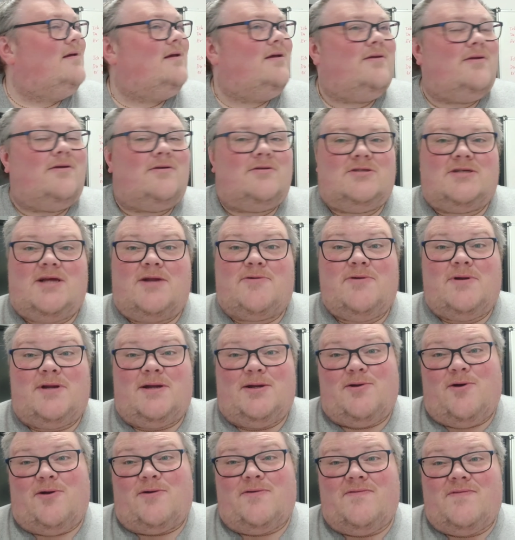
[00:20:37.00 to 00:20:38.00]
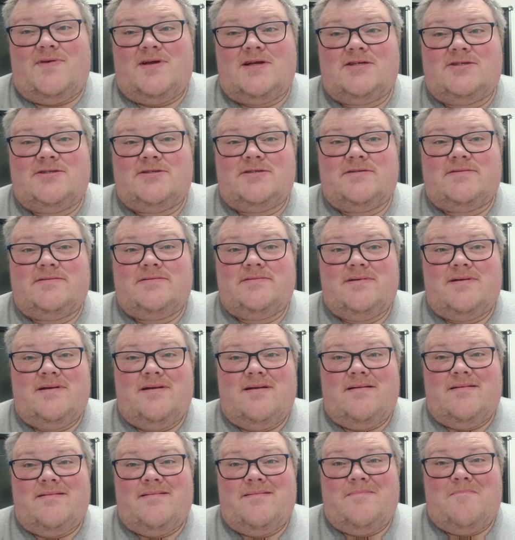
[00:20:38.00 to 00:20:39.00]
you know, generally non-fiction,
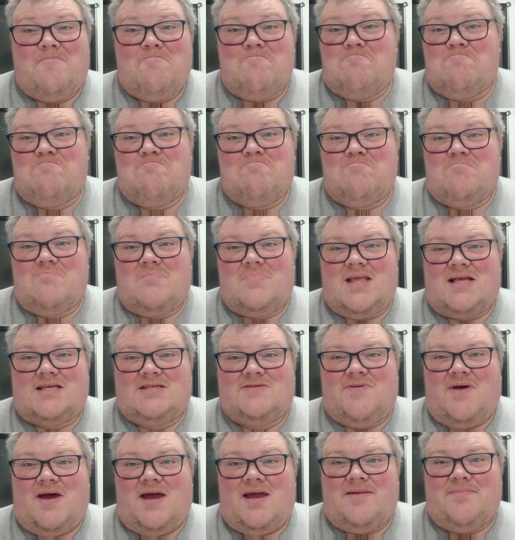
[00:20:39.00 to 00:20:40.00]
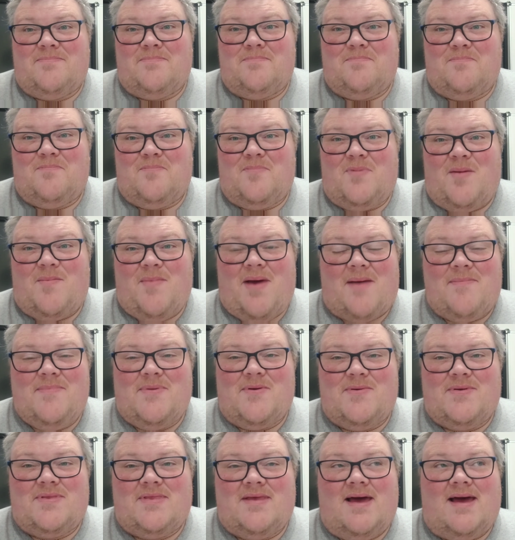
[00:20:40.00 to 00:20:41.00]
that's fine. I'm
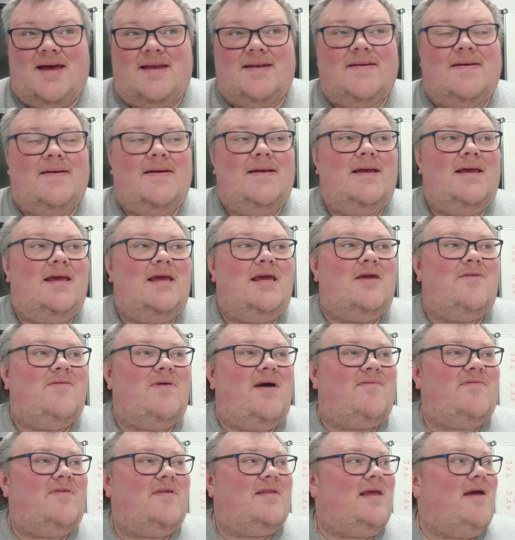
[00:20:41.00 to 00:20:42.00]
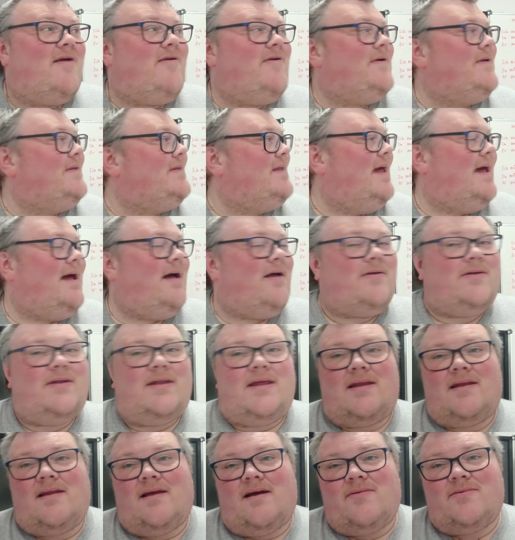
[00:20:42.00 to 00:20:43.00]
happy with that. If I have to narrow it down,
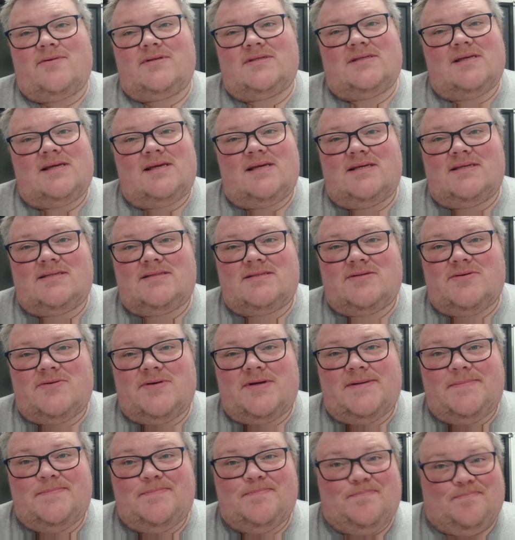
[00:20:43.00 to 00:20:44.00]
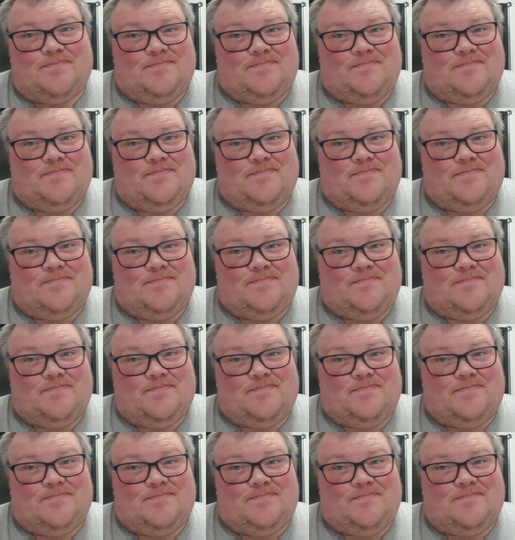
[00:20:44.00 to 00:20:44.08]
then I would say history.